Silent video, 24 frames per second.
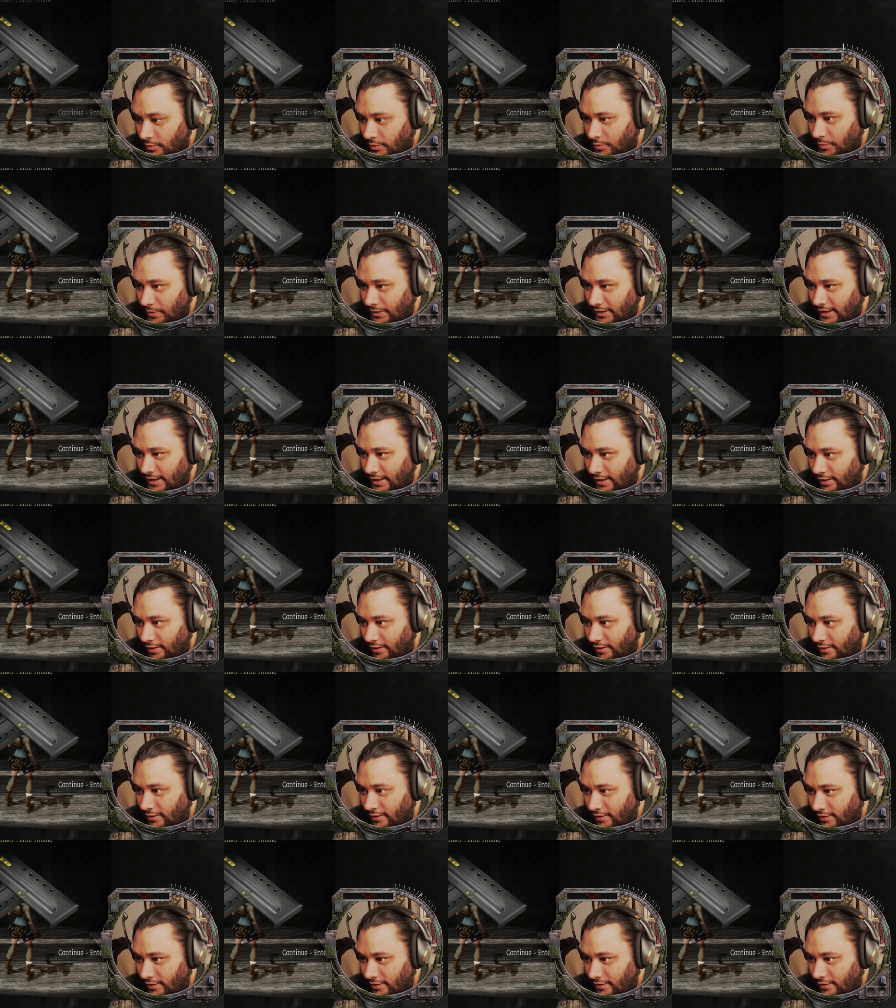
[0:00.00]
What do we get?
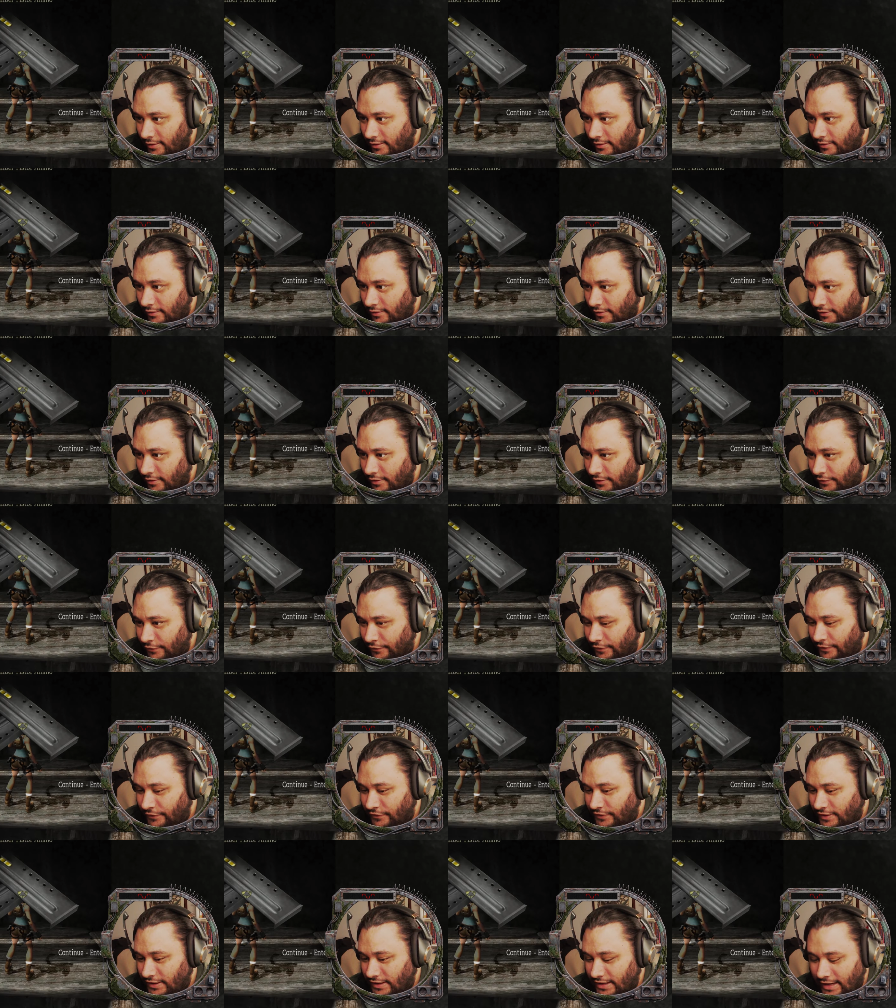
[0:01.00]

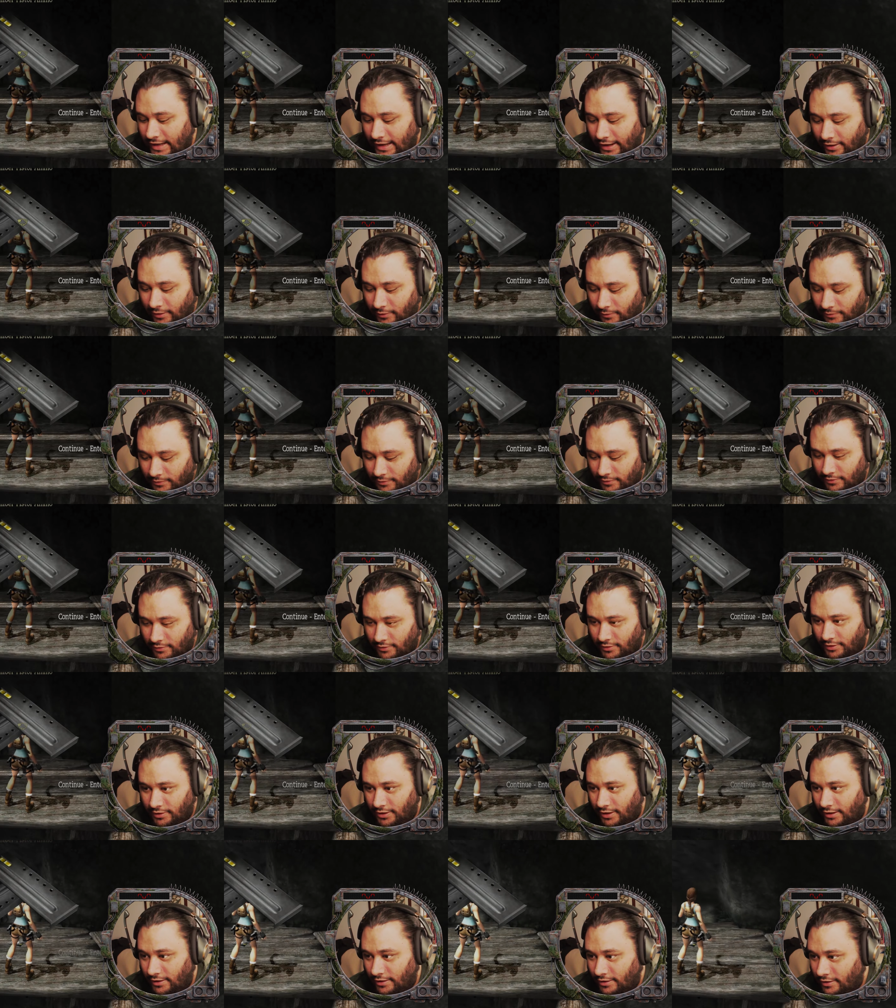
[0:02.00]
50 cow.
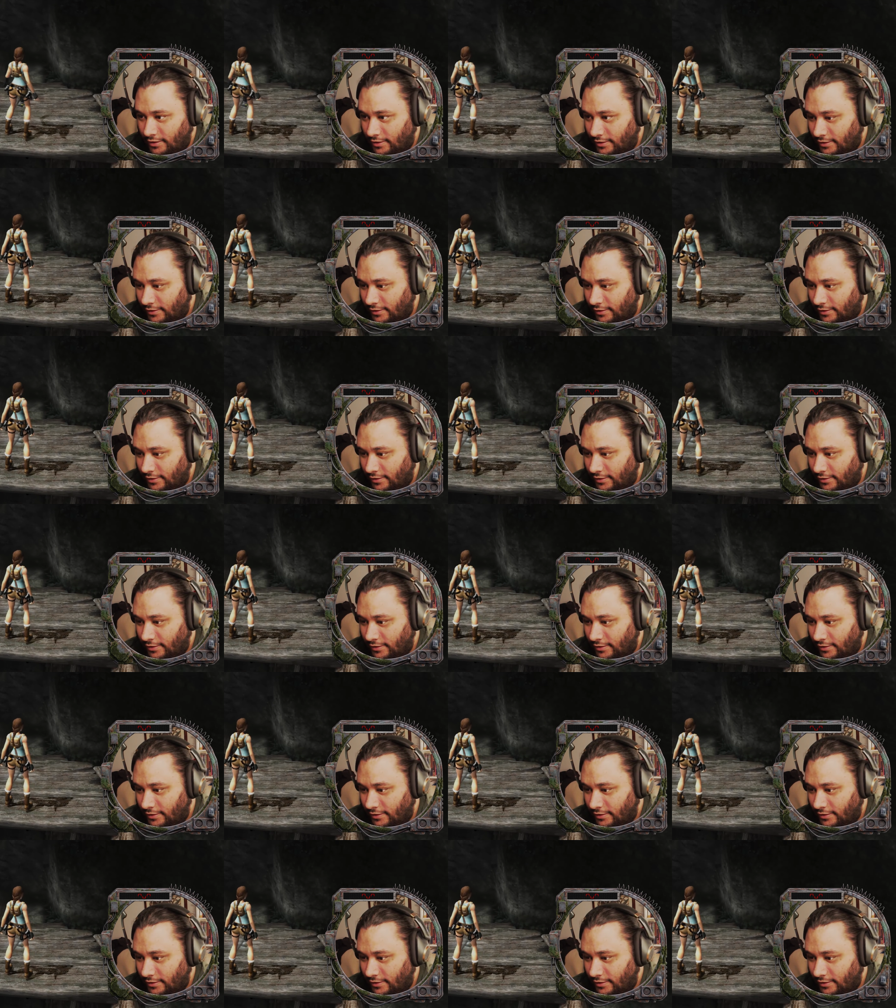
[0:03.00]
All right.